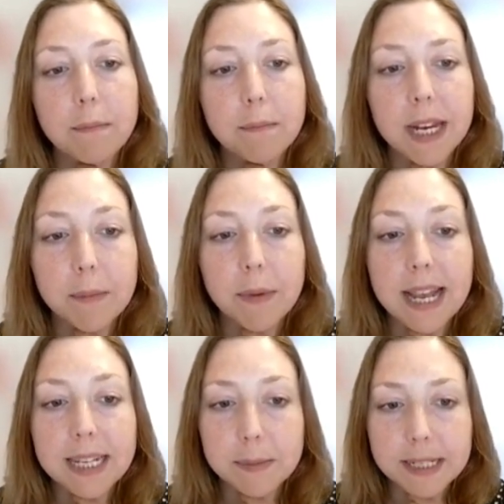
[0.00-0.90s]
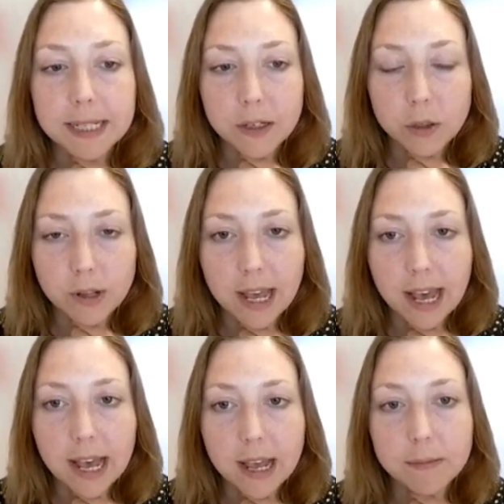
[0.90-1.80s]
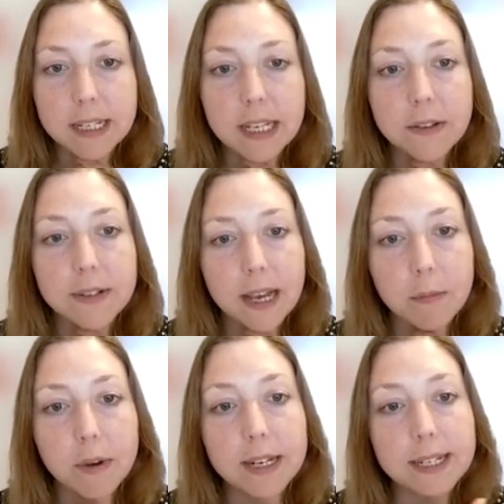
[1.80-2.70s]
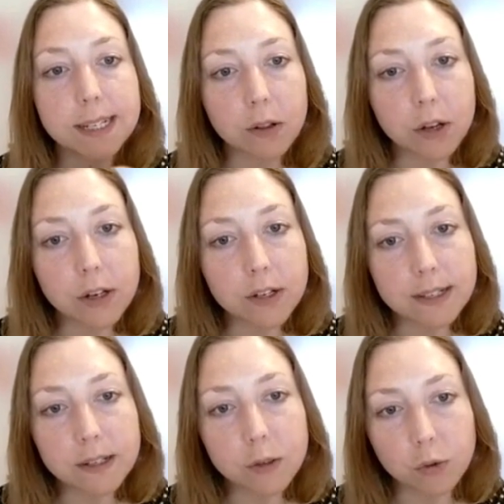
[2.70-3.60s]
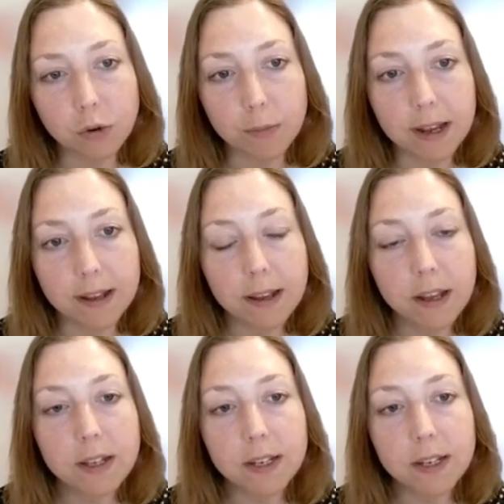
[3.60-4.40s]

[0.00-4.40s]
minimize potential harms if someone discloses a trauma.